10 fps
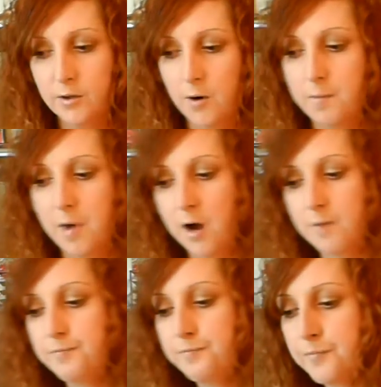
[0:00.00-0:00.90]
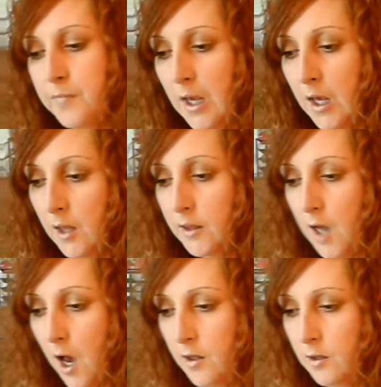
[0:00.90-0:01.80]
I bought. The
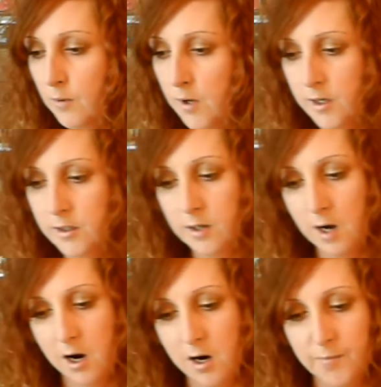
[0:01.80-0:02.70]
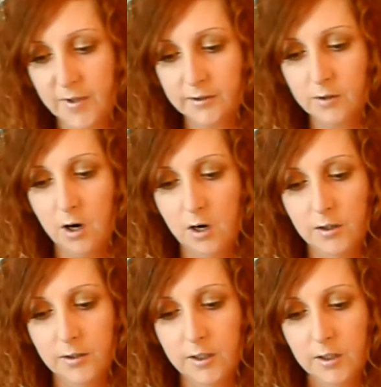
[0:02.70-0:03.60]
other one is
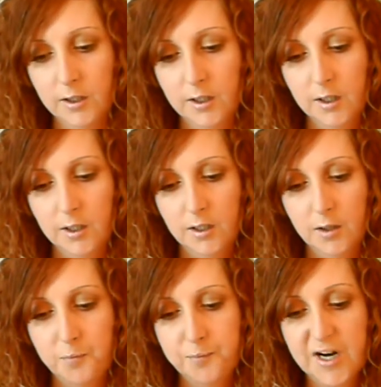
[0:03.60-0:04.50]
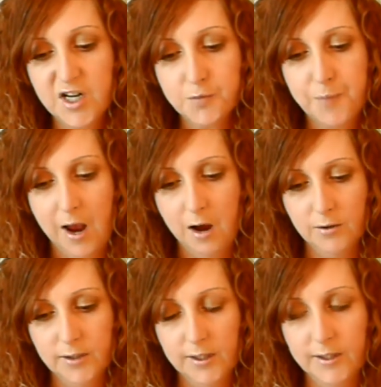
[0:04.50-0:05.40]
called Beach Bound,
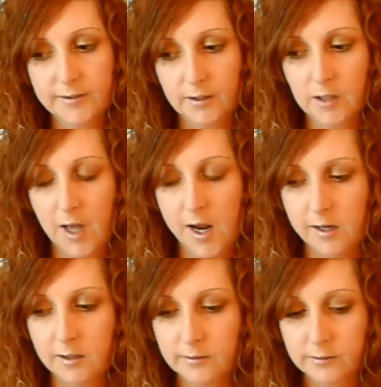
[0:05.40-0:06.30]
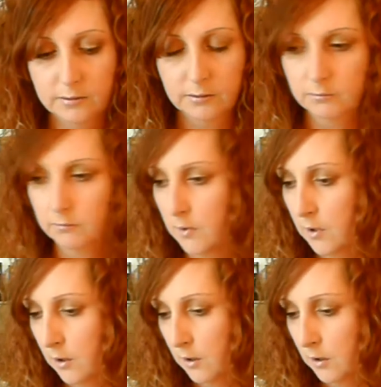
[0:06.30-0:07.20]
and it's a glaze.
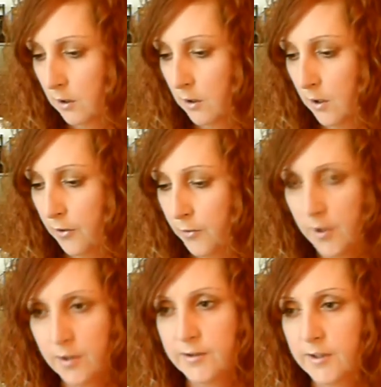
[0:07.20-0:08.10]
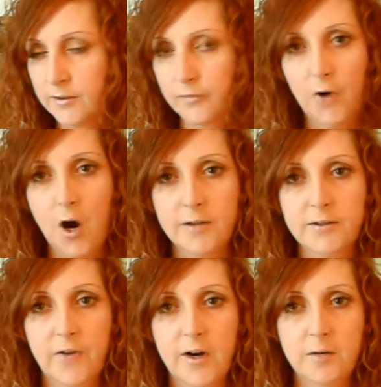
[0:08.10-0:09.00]
Thrills is a frost, if
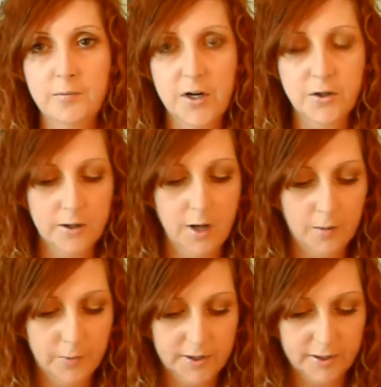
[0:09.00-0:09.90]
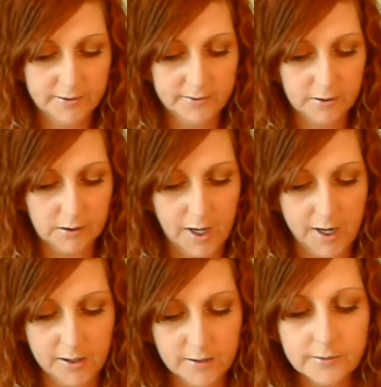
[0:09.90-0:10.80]
I didn't mention that. But this is a glaze.